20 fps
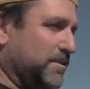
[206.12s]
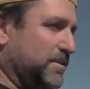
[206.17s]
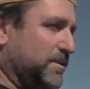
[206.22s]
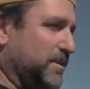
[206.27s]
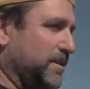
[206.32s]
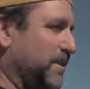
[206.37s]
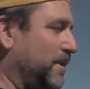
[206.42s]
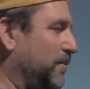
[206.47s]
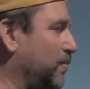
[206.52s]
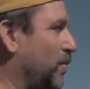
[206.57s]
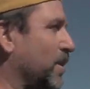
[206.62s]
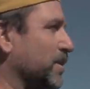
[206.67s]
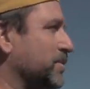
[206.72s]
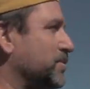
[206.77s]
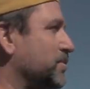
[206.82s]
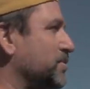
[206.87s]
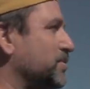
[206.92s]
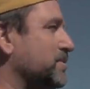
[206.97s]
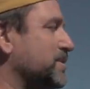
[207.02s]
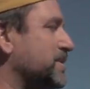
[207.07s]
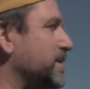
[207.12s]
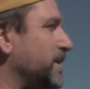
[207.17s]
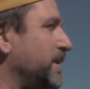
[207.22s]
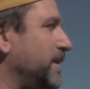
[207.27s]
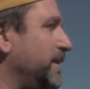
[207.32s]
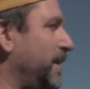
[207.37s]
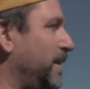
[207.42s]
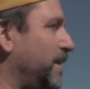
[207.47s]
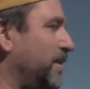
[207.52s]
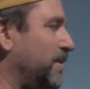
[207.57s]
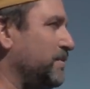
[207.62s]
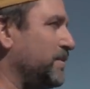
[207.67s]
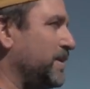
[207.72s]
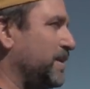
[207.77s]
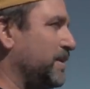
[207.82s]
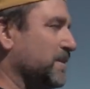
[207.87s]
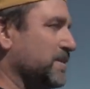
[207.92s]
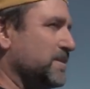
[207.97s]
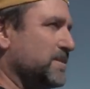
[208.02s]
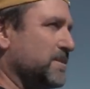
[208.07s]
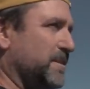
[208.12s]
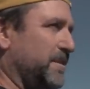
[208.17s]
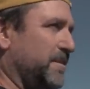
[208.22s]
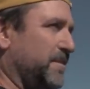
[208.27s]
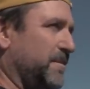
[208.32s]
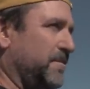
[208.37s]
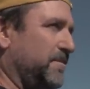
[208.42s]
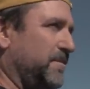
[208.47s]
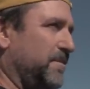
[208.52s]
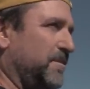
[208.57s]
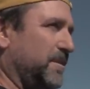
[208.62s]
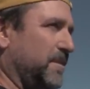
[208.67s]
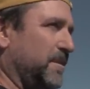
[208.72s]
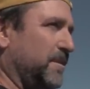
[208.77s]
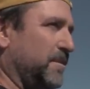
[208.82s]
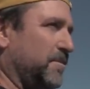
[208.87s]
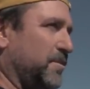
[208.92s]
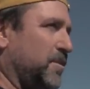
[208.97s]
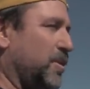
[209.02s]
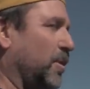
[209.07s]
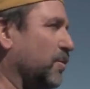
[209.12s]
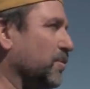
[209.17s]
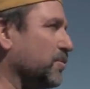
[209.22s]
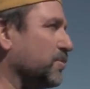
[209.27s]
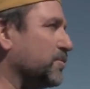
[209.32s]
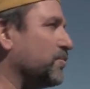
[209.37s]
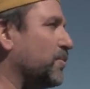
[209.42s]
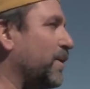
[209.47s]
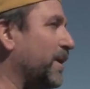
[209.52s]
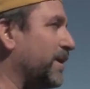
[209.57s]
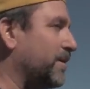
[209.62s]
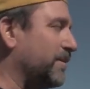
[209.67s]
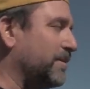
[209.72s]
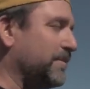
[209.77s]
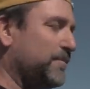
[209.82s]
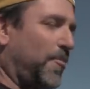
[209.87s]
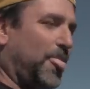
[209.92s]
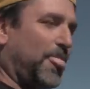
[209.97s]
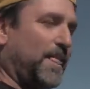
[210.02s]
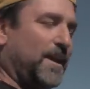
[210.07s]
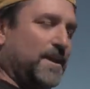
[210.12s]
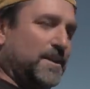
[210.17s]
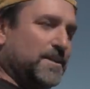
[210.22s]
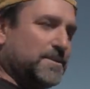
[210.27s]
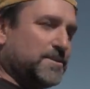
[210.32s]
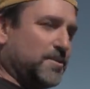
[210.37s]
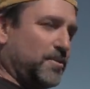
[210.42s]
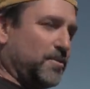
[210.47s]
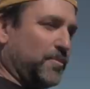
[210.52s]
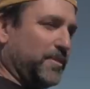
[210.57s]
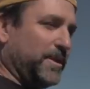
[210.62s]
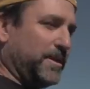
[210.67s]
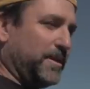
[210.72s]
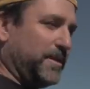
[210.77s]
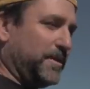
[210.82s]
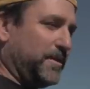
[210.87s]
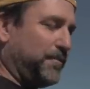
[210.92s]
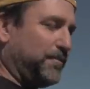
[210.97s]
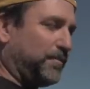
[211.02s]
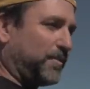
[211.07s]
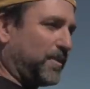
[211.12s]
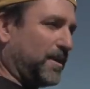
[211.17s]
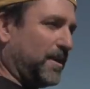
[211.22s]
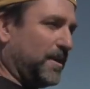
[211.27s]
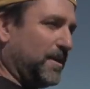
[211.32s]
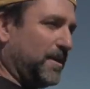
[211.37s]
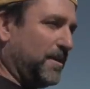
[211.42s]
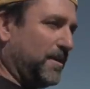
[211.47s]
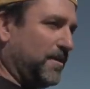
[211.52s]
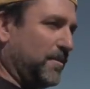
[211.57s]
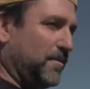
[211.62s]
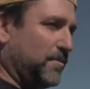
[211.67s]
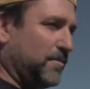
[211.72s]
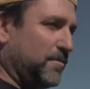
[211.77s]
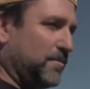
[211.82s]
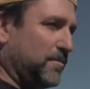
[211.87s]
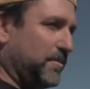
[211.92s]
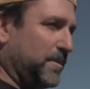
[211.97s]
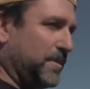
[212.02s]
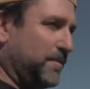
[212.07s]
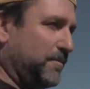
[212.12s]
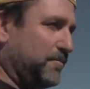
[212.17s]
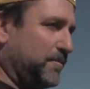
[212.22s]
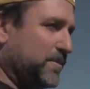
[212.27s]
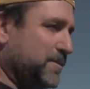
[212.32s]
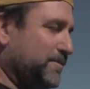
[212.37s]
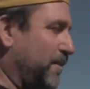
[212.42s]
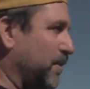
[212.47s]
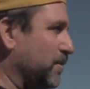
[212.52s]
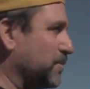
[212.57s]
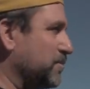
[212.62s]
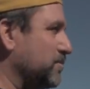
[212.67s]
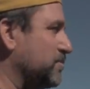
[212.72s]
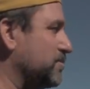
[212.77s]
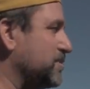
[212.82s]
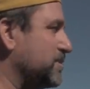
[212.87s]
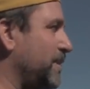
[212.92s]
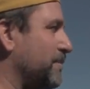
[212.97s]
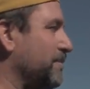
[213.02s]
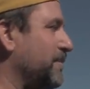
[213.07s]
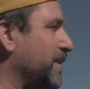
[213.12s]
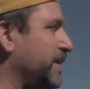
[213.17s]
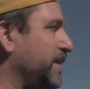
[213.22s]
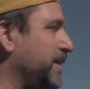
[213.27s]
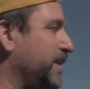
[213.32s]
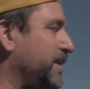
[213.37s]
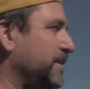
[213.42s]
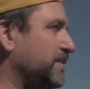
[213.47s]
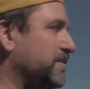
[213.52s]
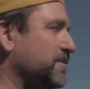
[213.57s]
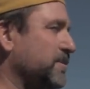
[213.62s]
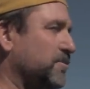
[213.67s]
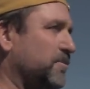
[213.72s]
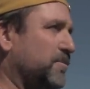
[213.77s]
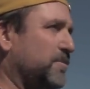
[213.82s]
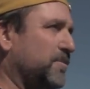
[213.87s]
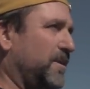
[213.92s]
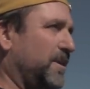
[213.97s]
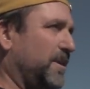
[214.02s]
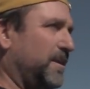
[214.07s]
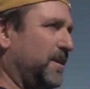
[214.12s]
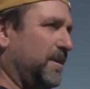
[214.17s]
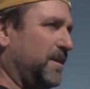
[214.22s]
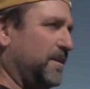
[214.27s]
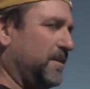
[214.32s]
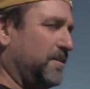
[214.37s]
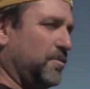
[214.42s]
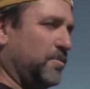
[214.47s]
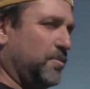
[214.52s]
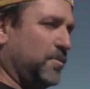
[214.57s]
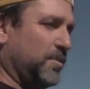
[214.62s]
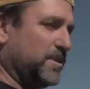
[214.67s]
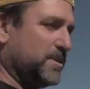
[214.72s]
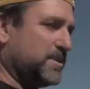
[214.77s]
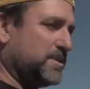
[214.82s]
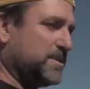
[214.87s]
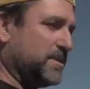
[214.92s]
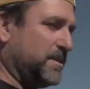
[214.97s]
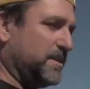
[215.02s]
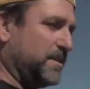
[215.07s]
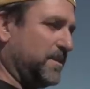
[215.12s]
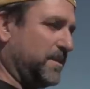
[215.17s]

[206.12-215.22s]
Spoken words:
didn't want to stay there because of cold weather, so we spoke to somebody who was